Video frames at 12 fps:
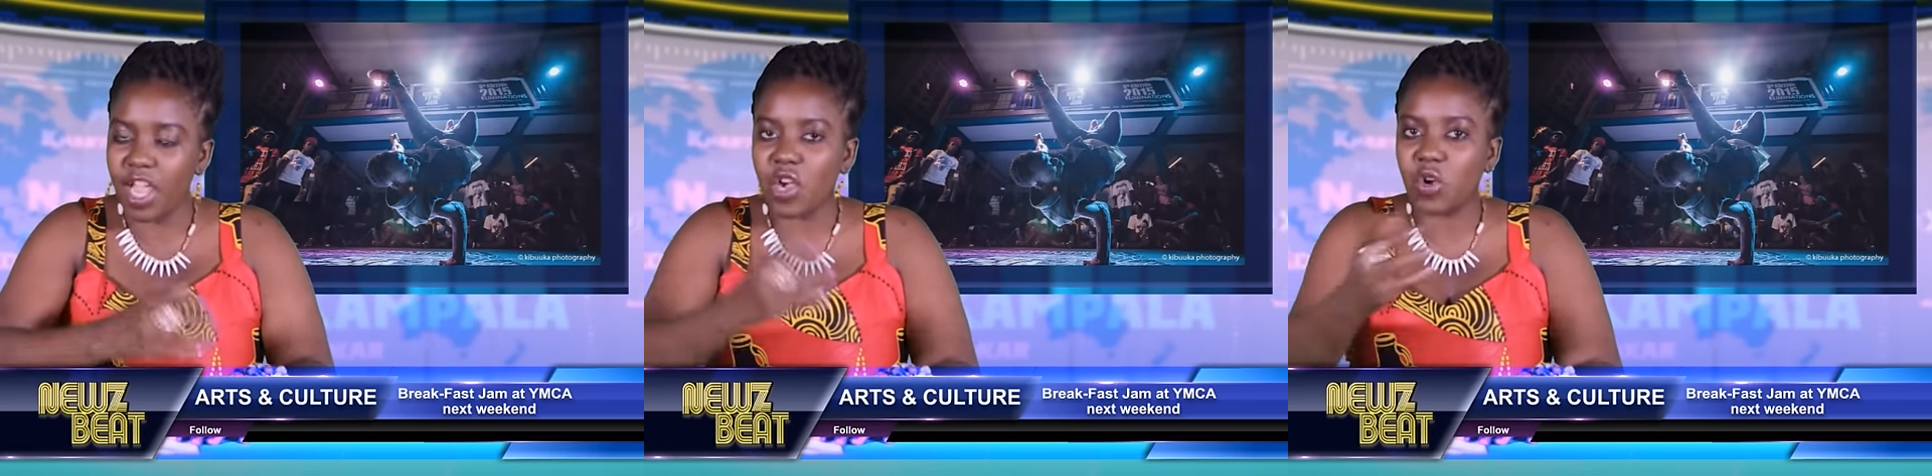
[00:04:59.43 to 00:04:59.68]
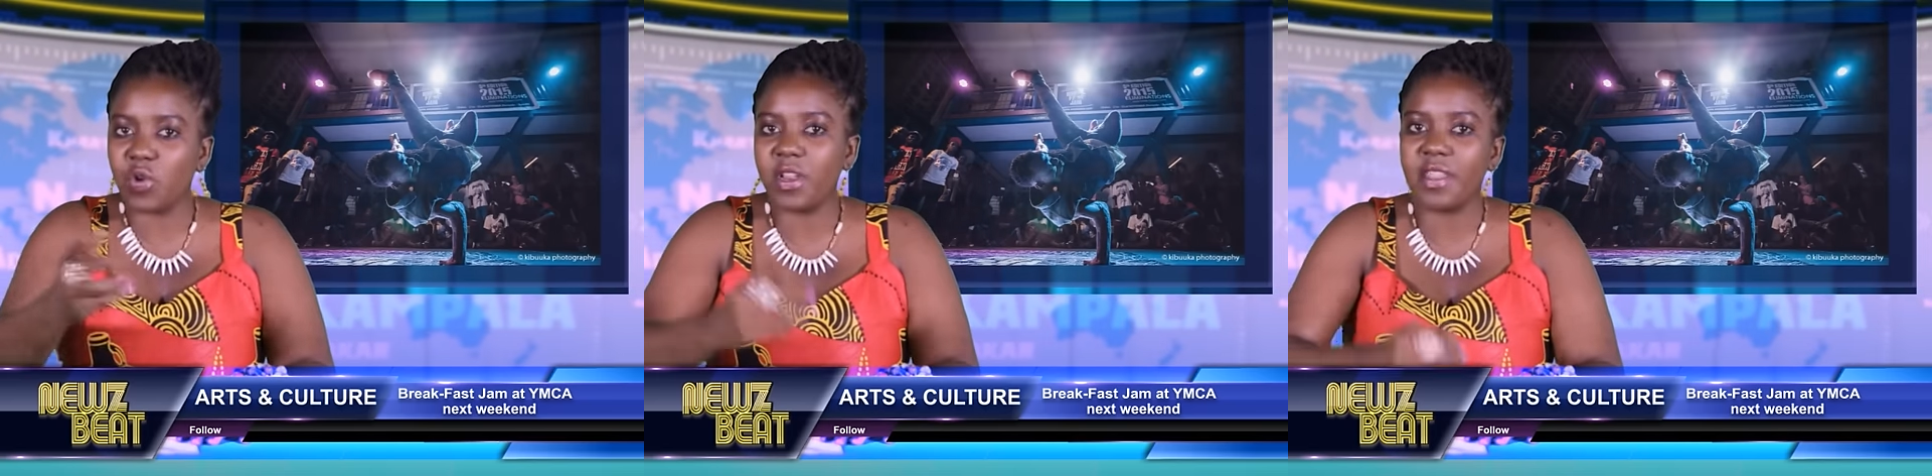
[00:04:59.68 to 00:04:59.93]

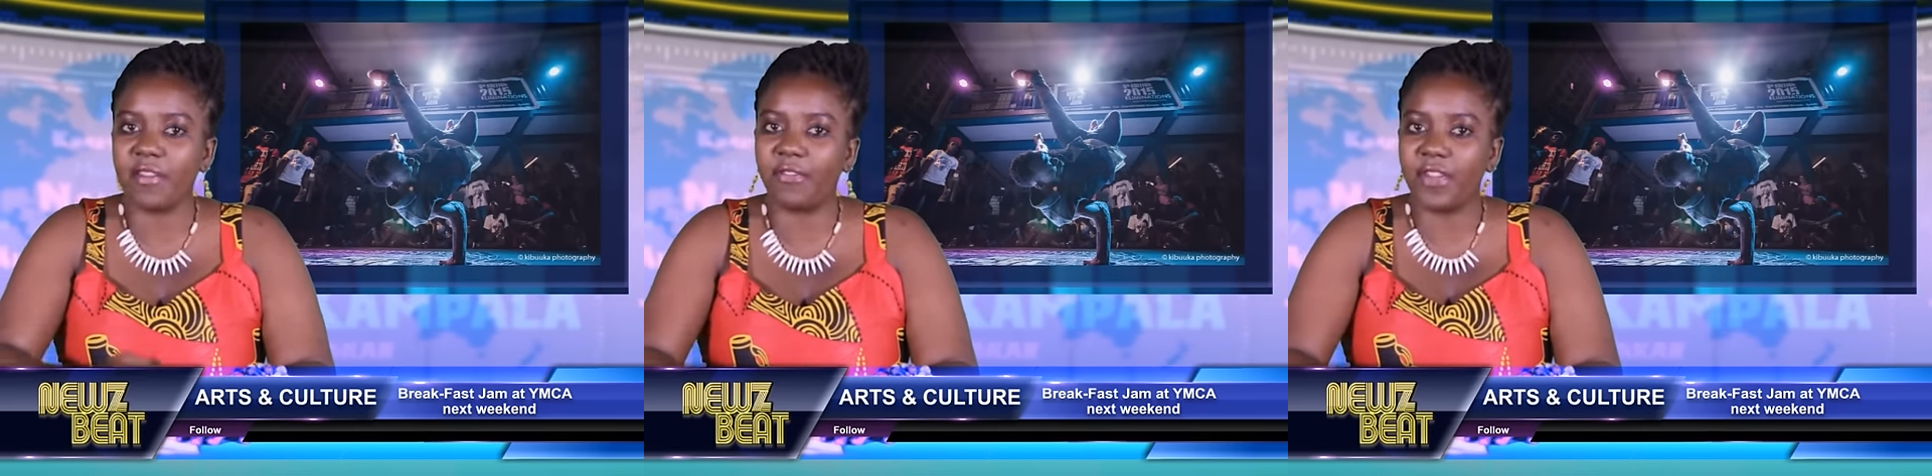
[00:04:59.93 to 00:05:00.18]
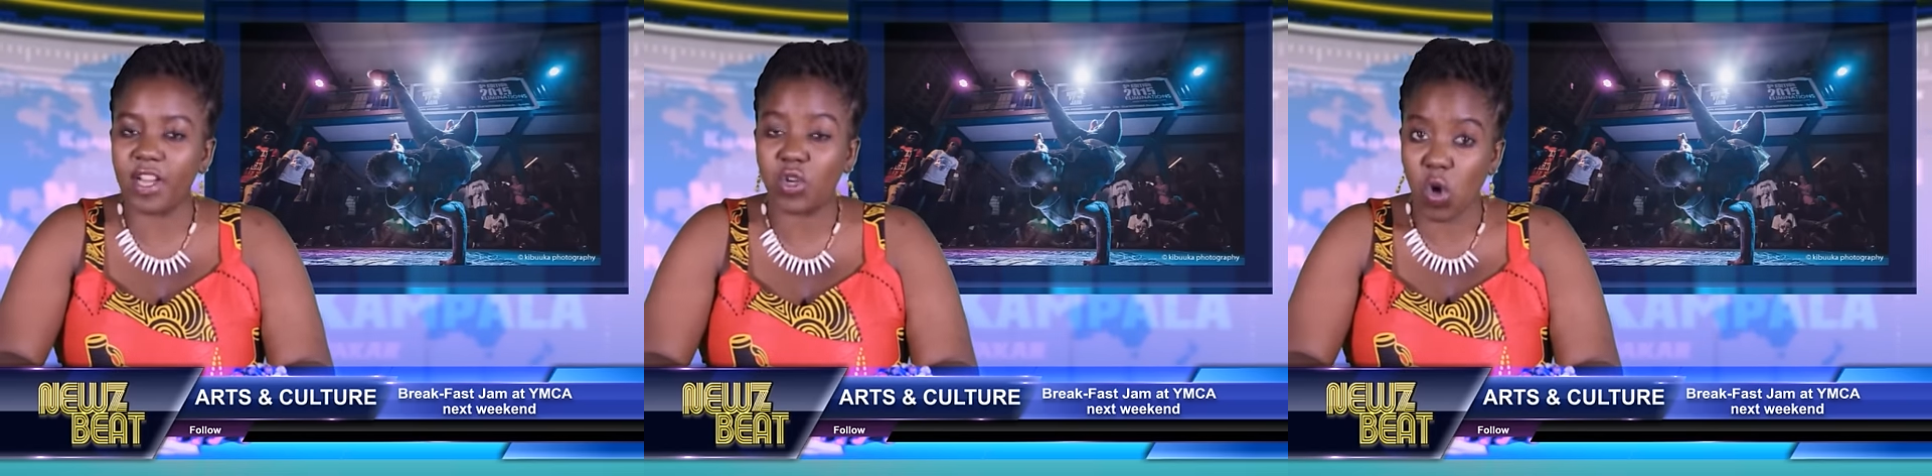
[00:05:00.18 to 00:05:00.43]
including the
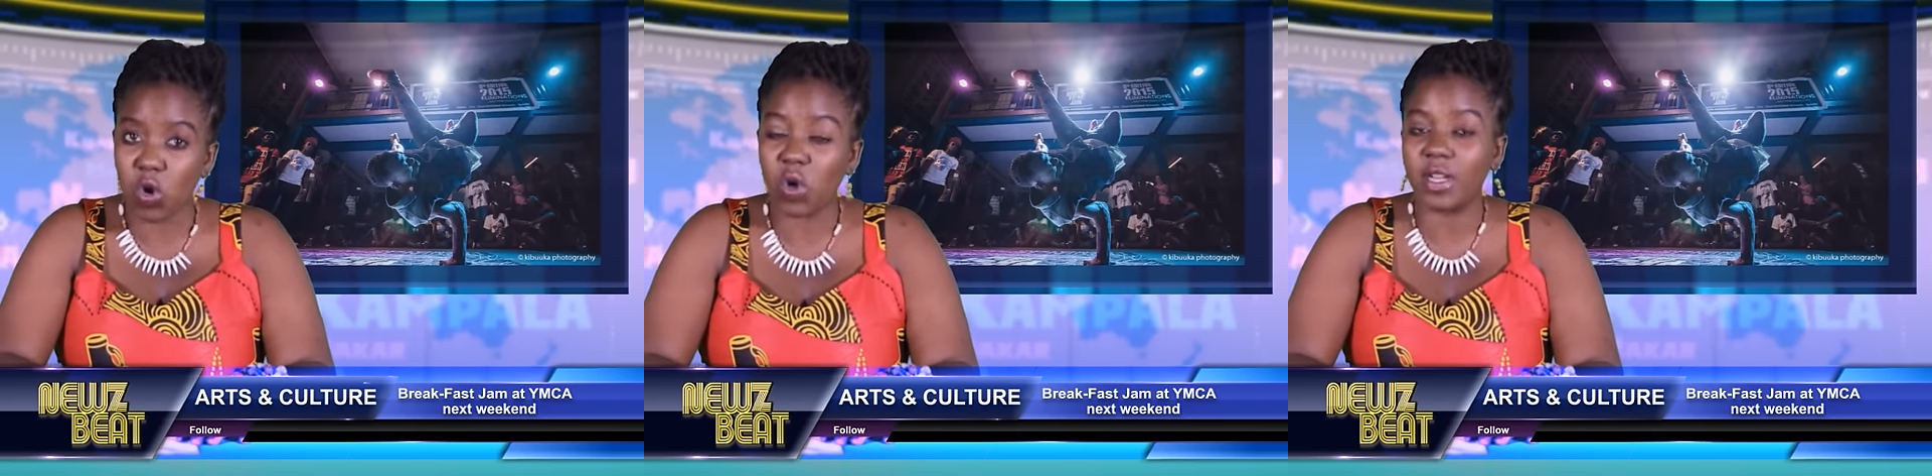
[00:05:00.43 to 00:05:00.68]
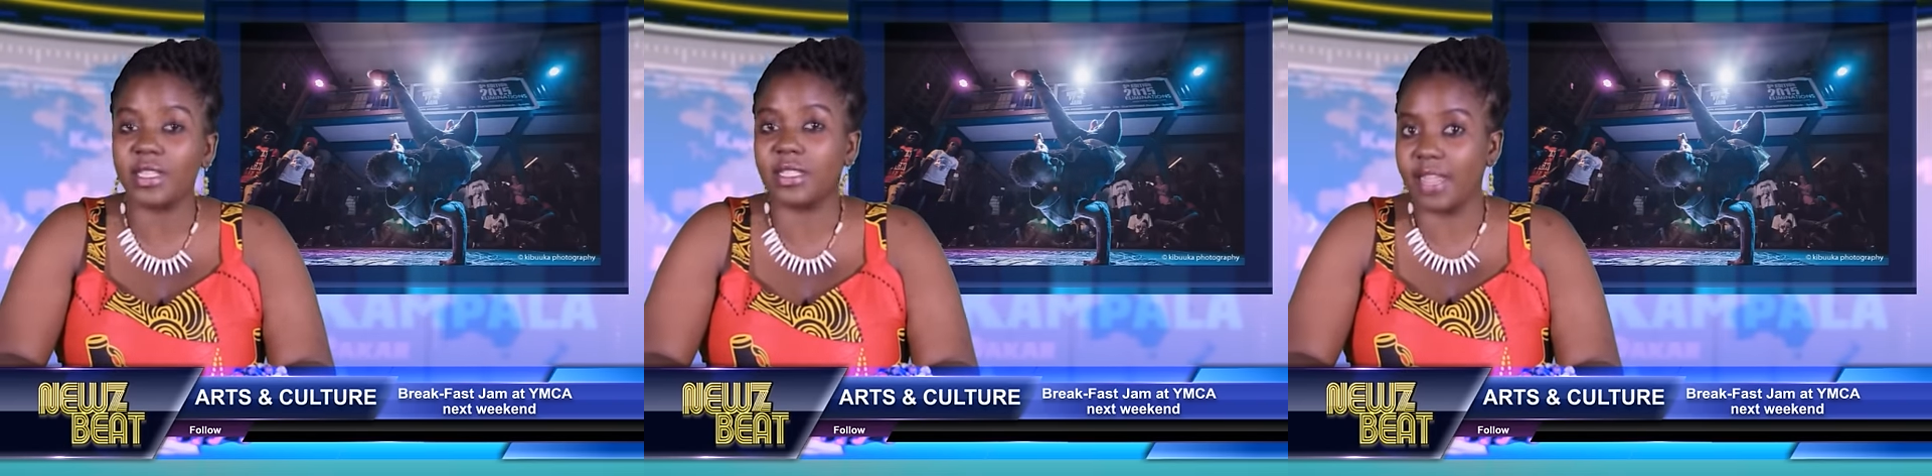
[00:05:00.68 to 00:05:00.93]
Fiat
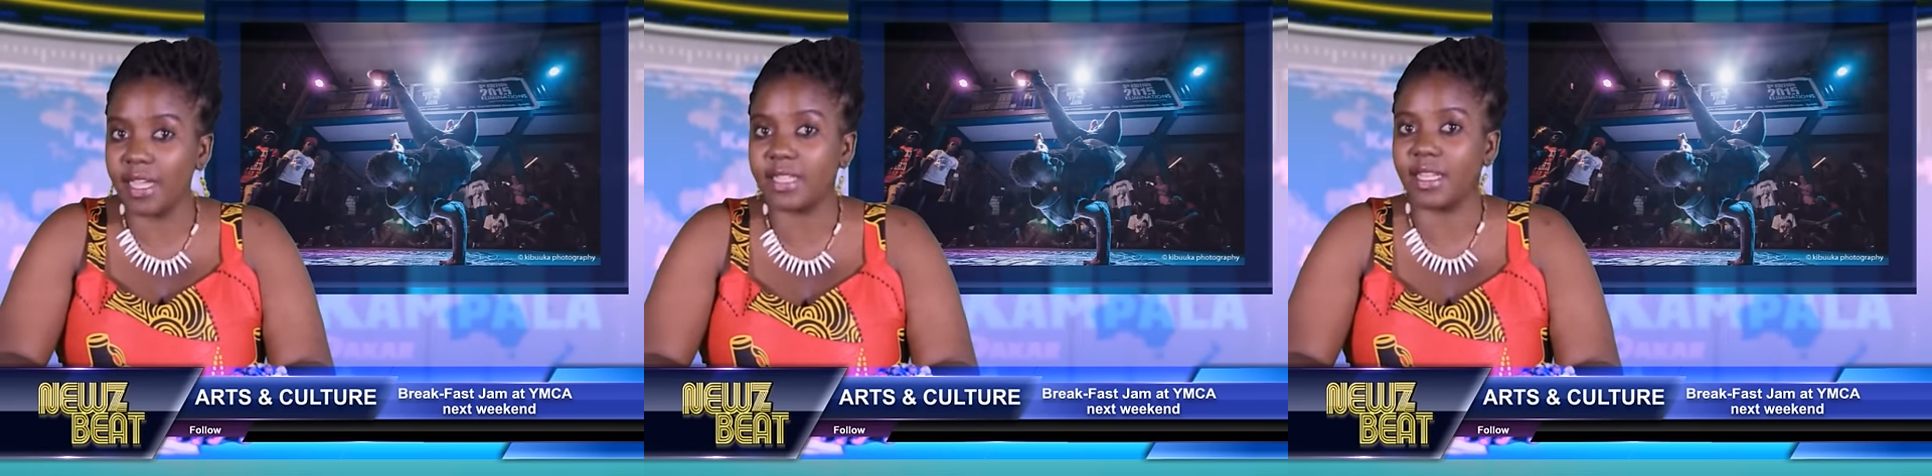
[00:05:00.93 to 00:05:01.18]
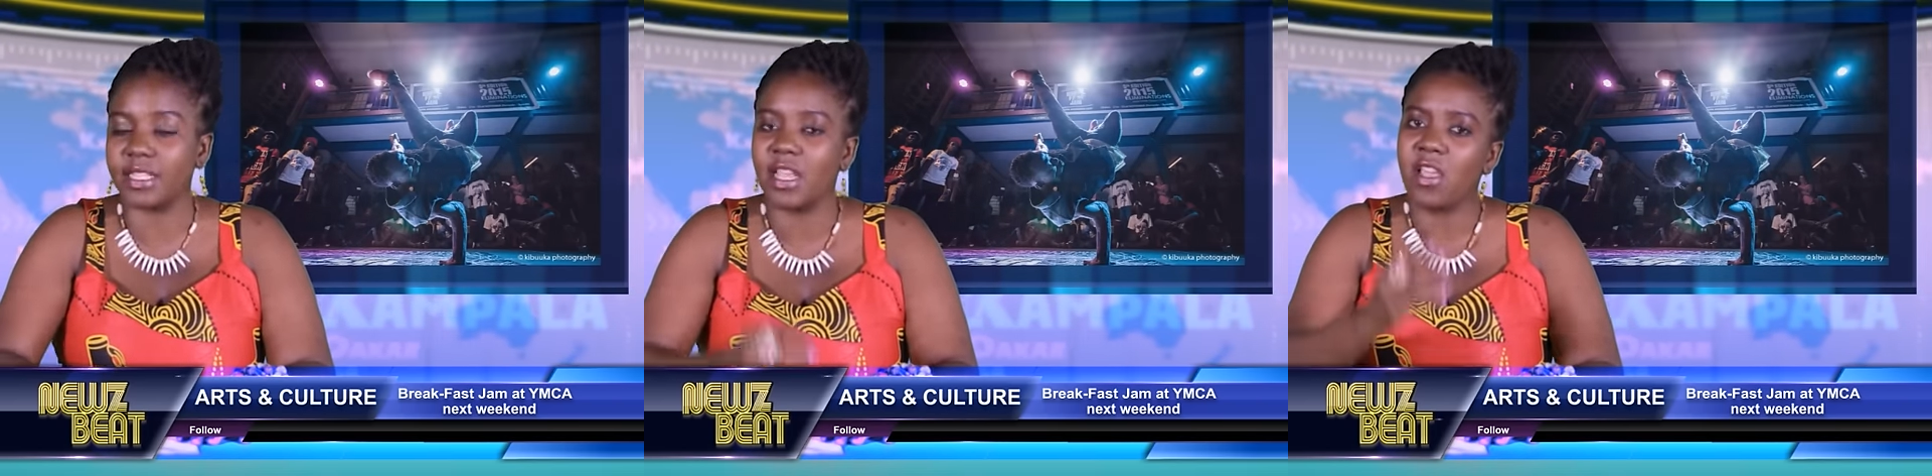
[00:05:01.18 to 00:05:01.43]
Congolese
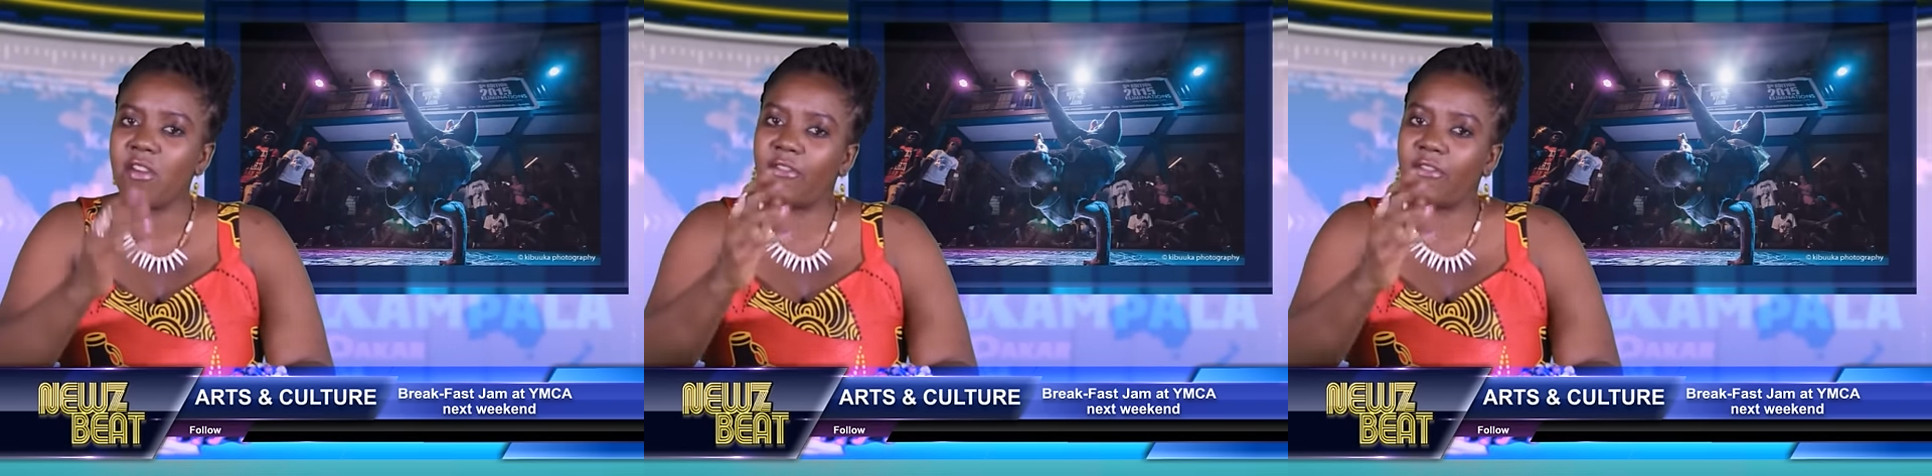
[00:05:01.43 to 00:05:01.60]
dancers,